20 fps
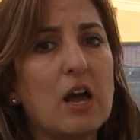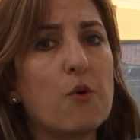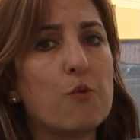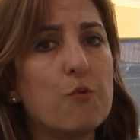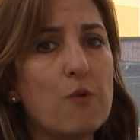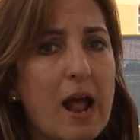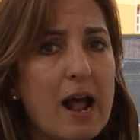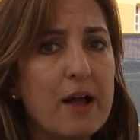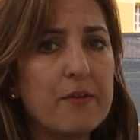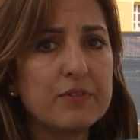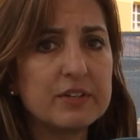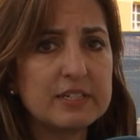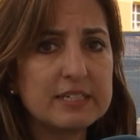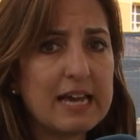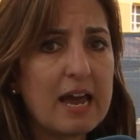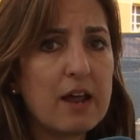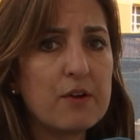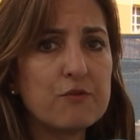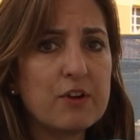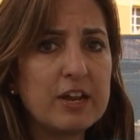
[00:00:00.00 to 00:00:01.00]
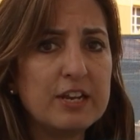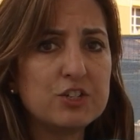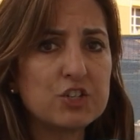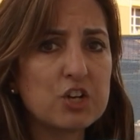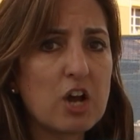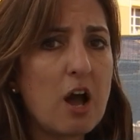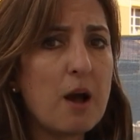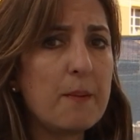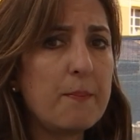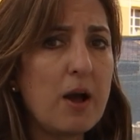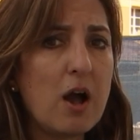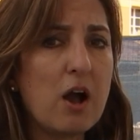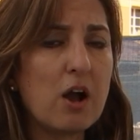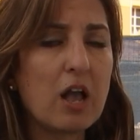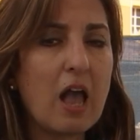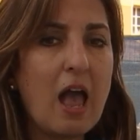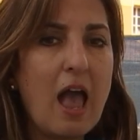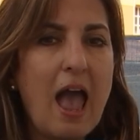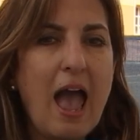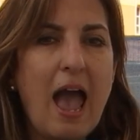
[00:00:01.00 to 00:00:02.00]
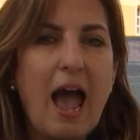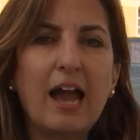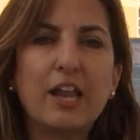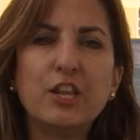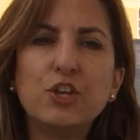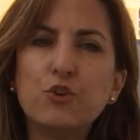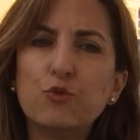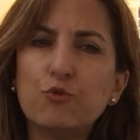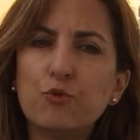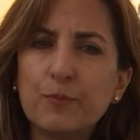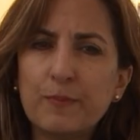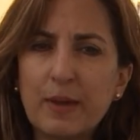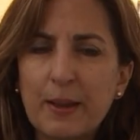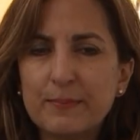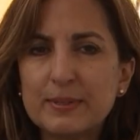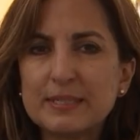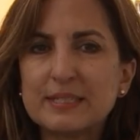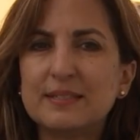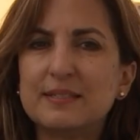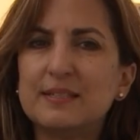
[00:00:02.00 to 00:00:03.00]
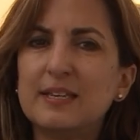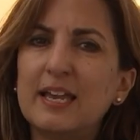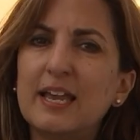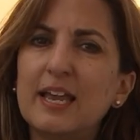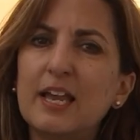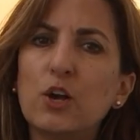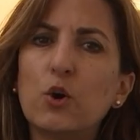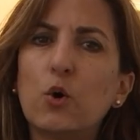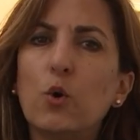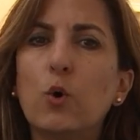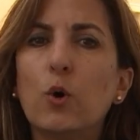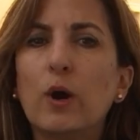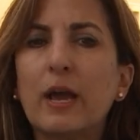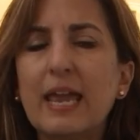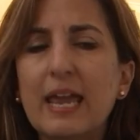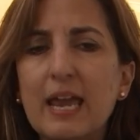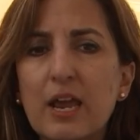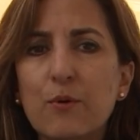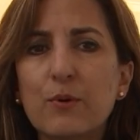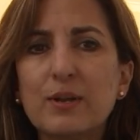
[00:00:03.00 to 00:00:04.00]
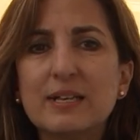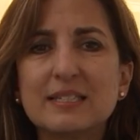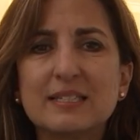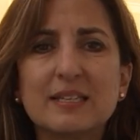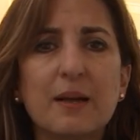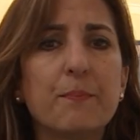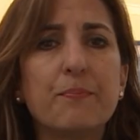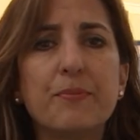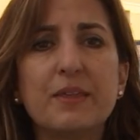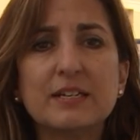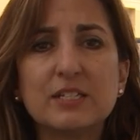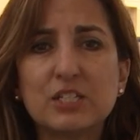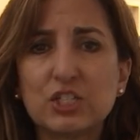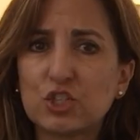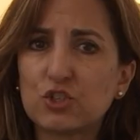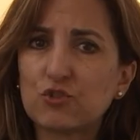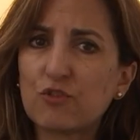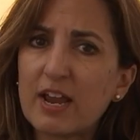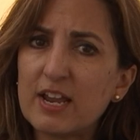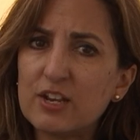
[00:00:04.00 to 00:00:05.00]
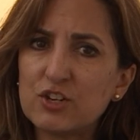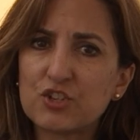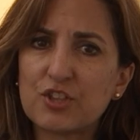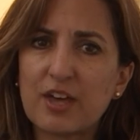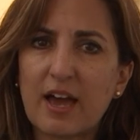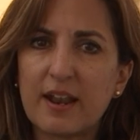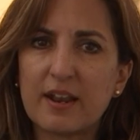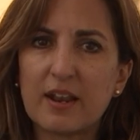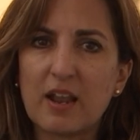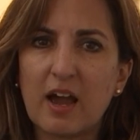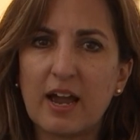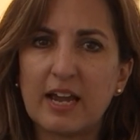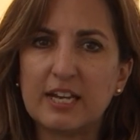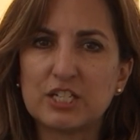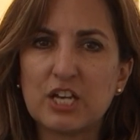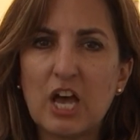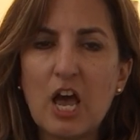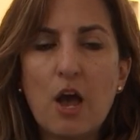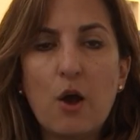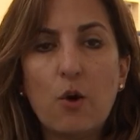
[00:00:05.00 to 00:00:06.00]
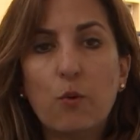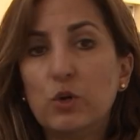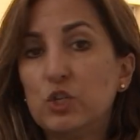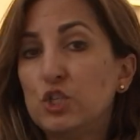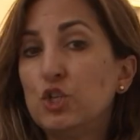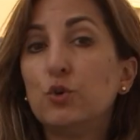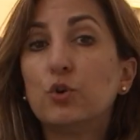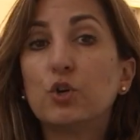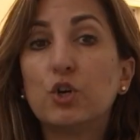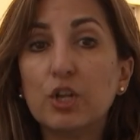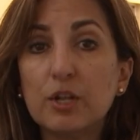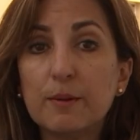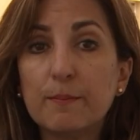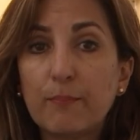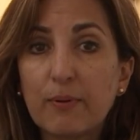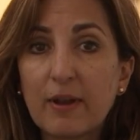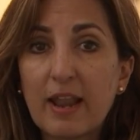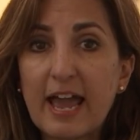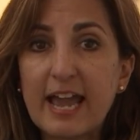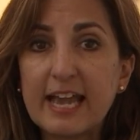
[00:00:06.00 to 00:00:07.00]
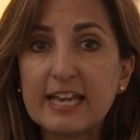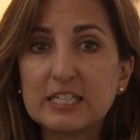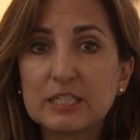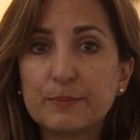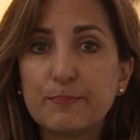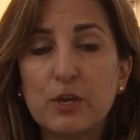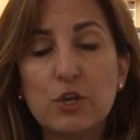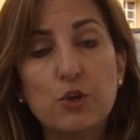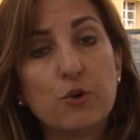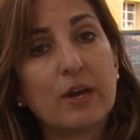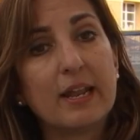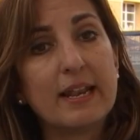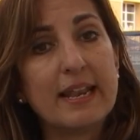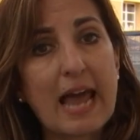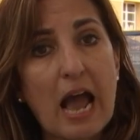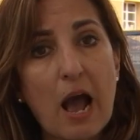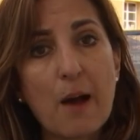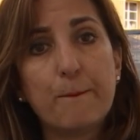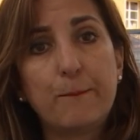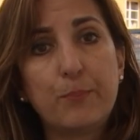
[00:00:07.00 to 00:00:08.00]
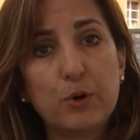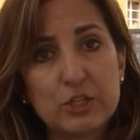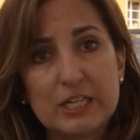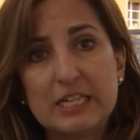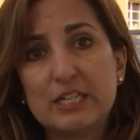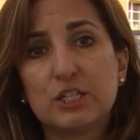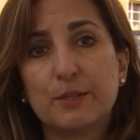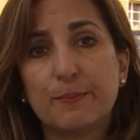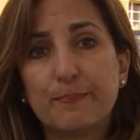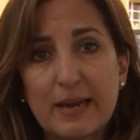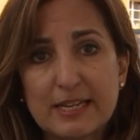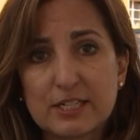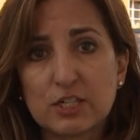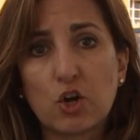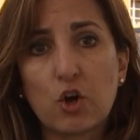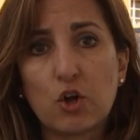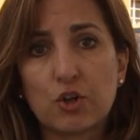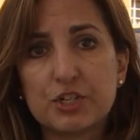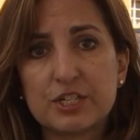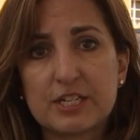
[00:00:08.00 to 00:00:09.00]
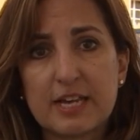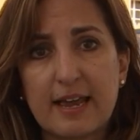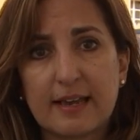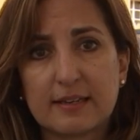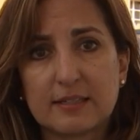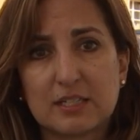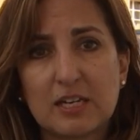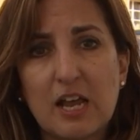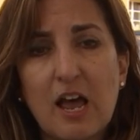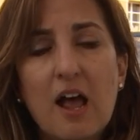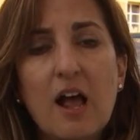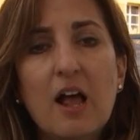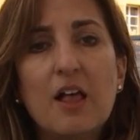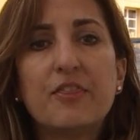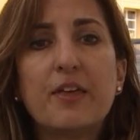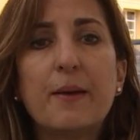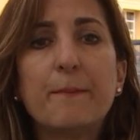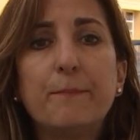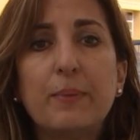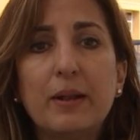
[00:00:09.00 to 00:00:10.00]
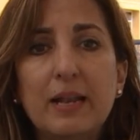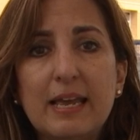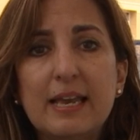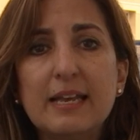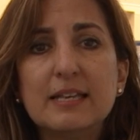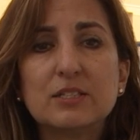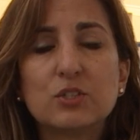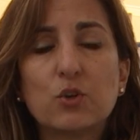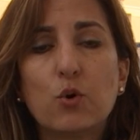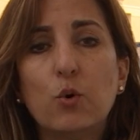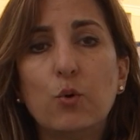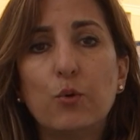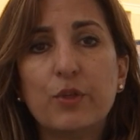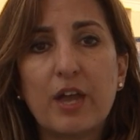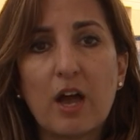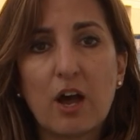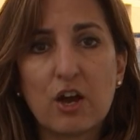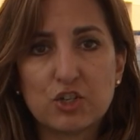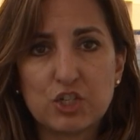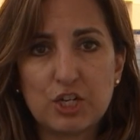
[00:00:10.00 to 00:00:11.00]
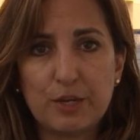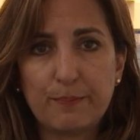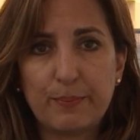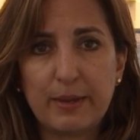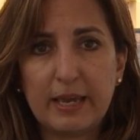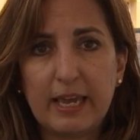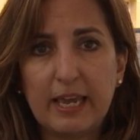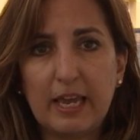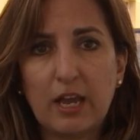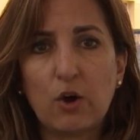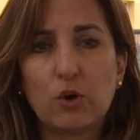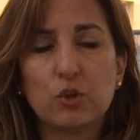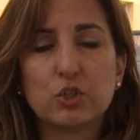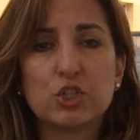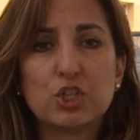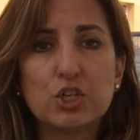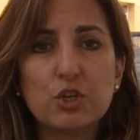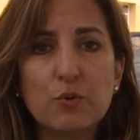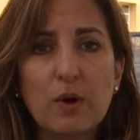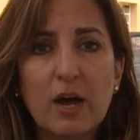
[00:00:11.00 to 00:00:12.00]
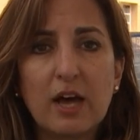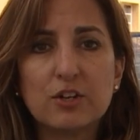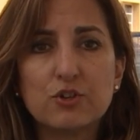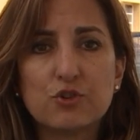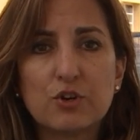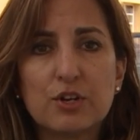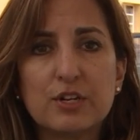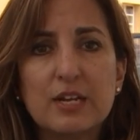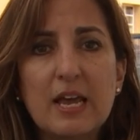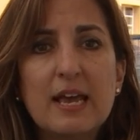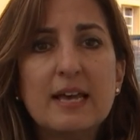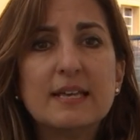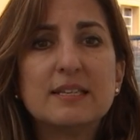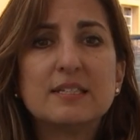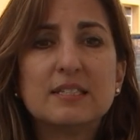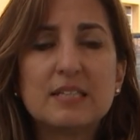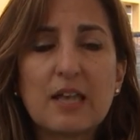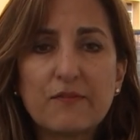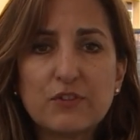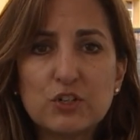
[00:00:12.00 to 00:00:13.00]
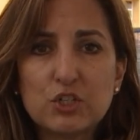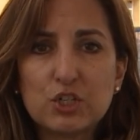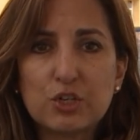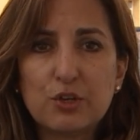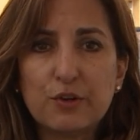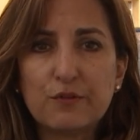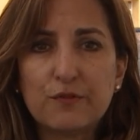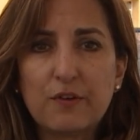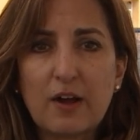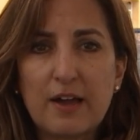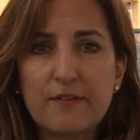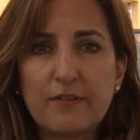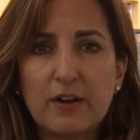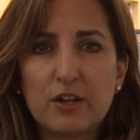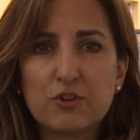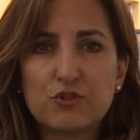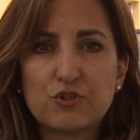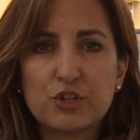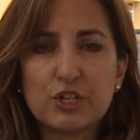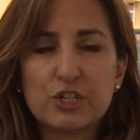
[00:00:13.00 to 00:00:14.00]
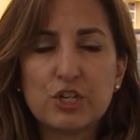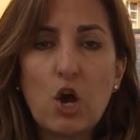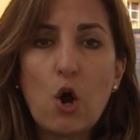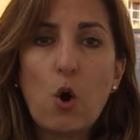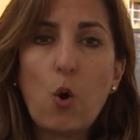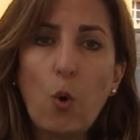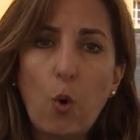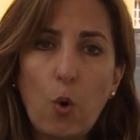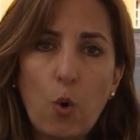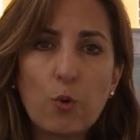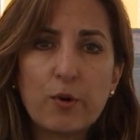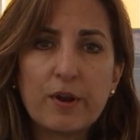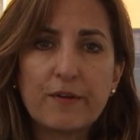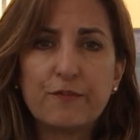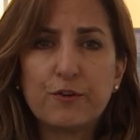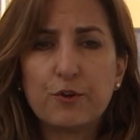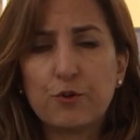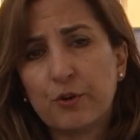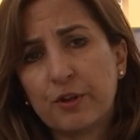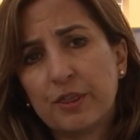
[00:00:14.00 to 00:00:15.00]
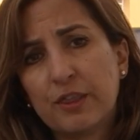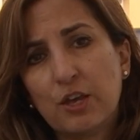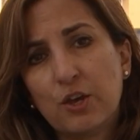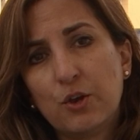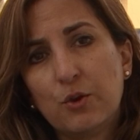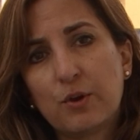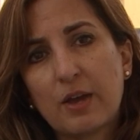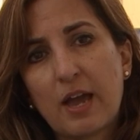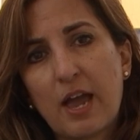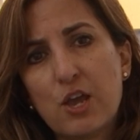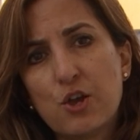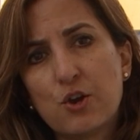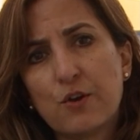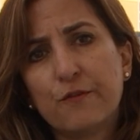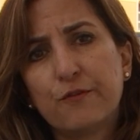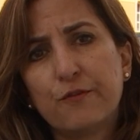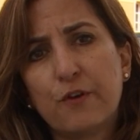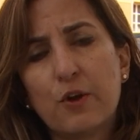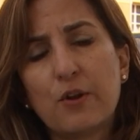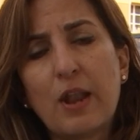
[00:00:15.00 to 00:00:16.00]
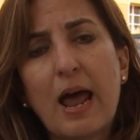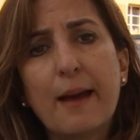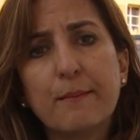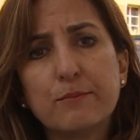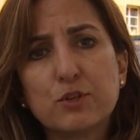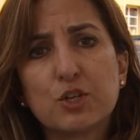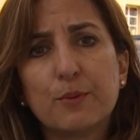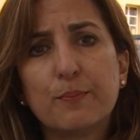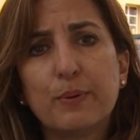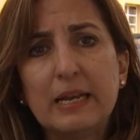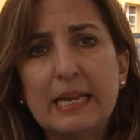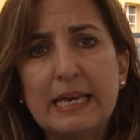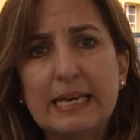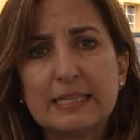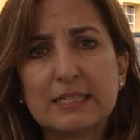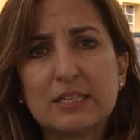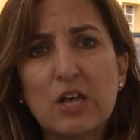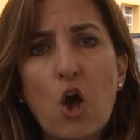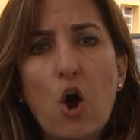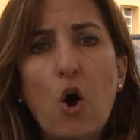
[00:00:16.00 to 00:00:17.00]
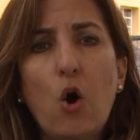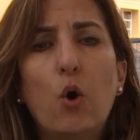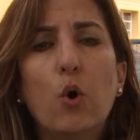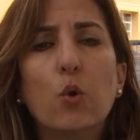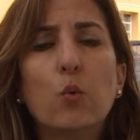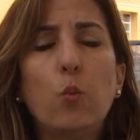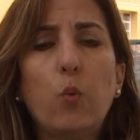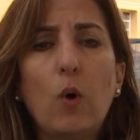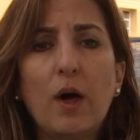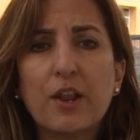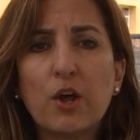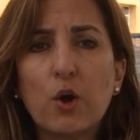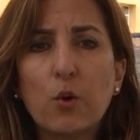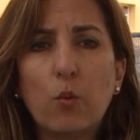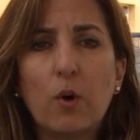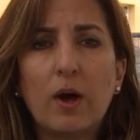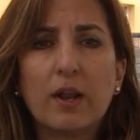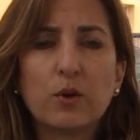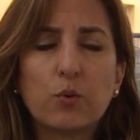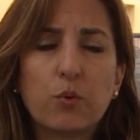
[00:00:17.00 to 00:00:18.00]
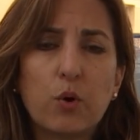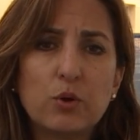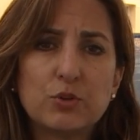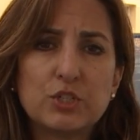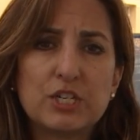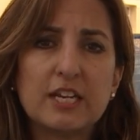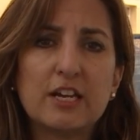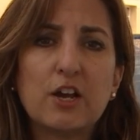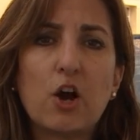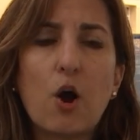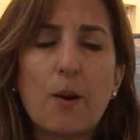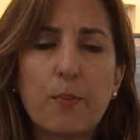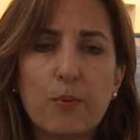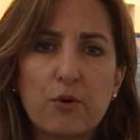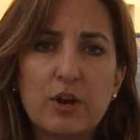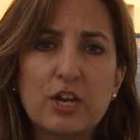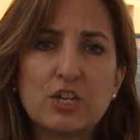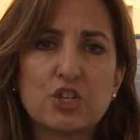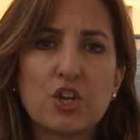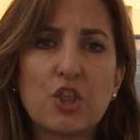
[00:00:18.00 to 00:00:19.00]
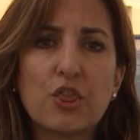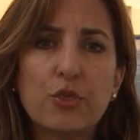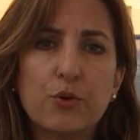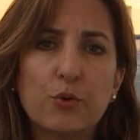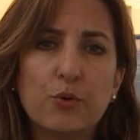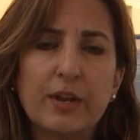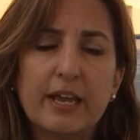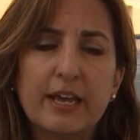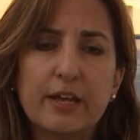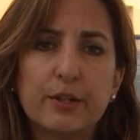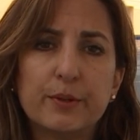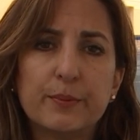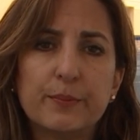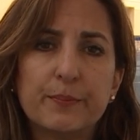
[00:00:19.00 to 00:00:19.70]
around the Town Range car park, and you remember seeing or hearing something strange that night, which you couldn't place, but you can now put into better context, then please call the RGP on 200 72500, or if you're in the UK, you can phone Hampshire Police on 101, quoting Operation Thornhill.